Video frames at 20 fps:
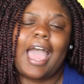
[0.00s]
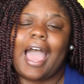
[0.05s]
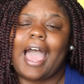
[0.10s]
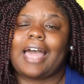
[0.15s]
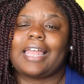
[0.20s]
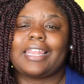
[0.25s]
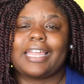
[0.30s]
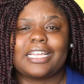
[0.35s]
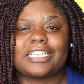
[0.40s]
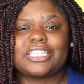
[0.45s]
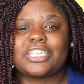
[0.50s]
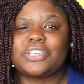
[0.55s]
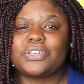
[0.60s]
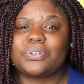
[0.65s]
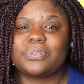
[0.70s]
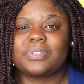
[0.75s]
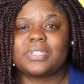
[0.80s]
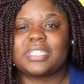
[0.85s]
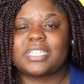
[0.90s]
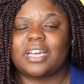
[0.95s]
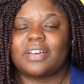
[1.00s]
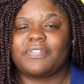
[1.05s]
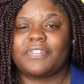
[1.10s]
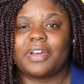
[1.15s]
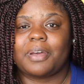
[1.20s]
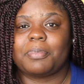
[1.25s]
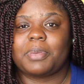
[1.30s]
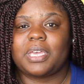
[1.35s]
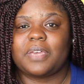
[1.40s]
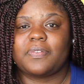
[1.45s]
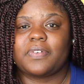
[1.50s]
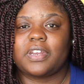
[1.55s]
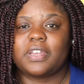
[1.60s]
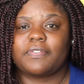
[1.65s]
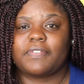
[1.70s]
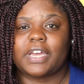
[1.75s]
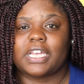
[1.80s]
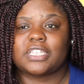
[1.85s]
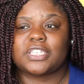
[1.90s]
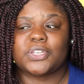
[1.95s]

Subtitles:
I like to use stuff up even if I